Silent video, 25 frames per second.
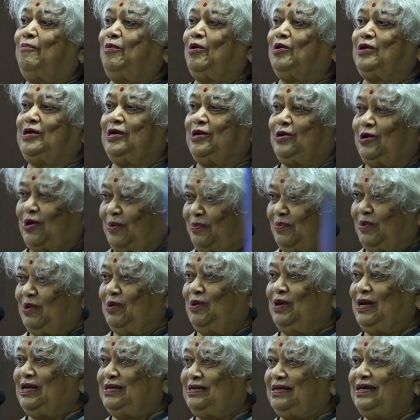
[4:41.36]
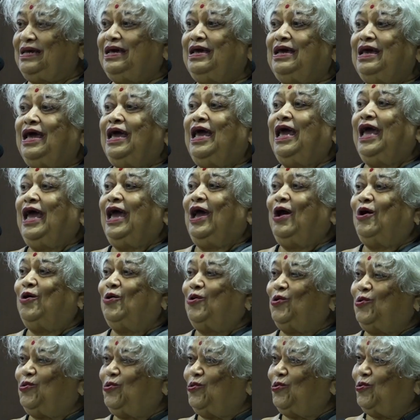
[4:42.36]
Potter community
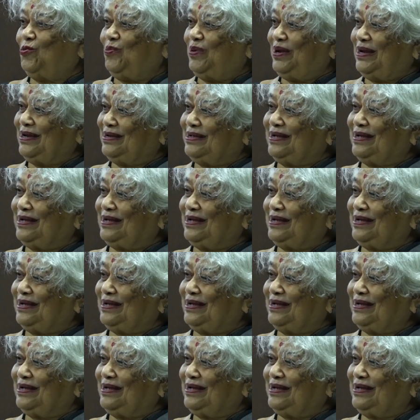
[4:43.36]
who will